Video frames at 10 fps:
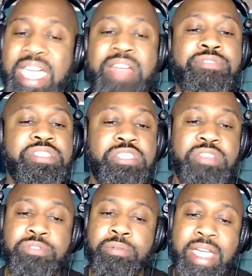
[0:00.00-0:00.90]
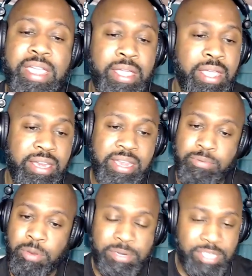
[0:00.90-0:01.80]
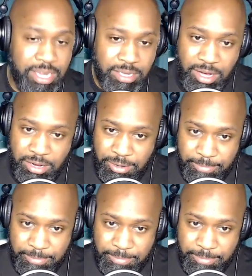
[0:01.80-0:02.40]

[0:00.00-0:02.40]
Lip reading: every civil right that we're protected under.